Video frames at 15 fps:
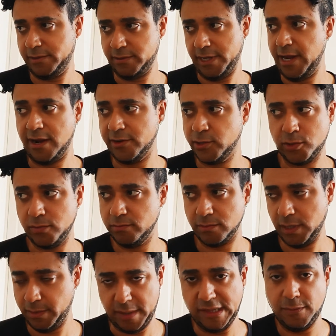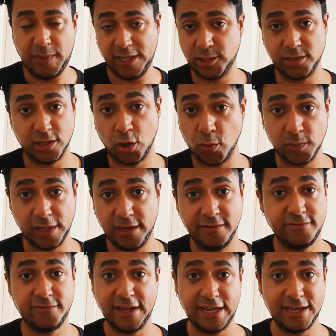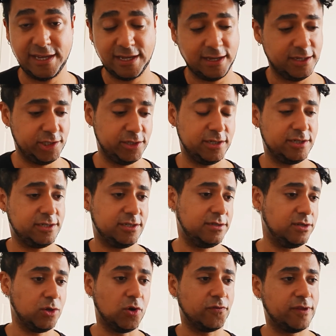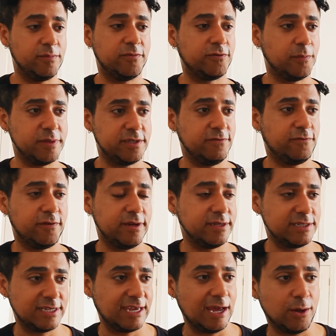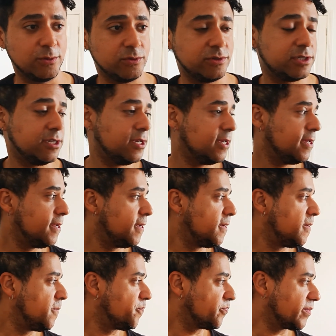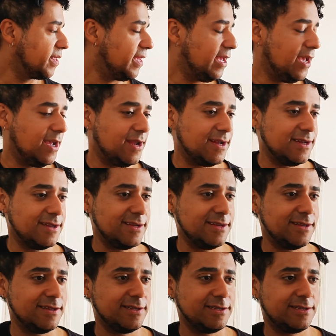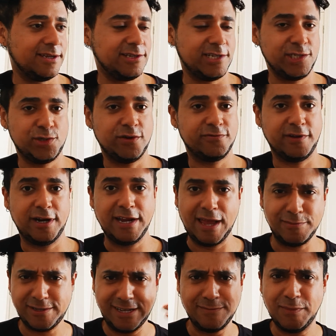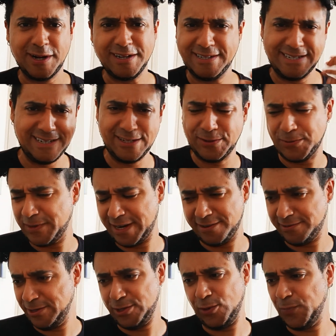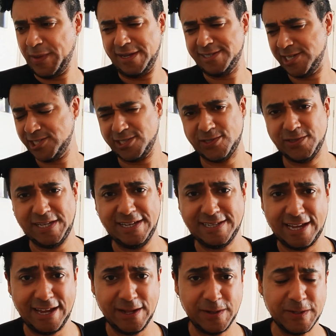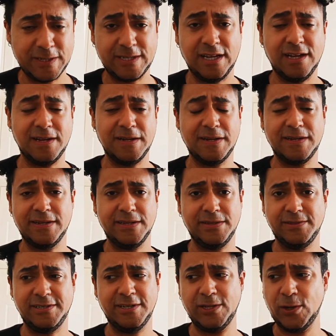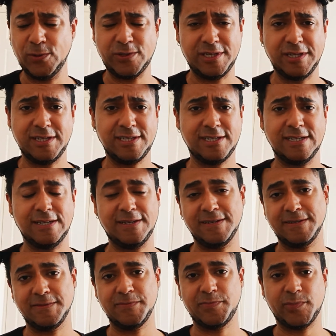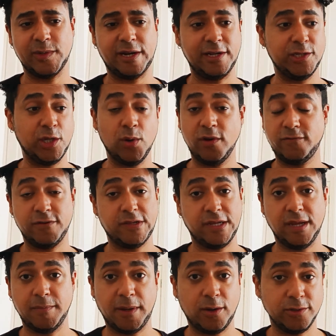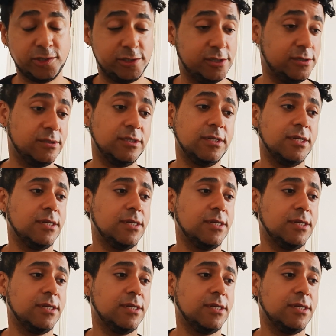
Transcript: the pictures are completely fake. I just got them from a different account. And since you're very absent-minded or whatever, you don't pay attention to details, I didn't notice. But I know everything about you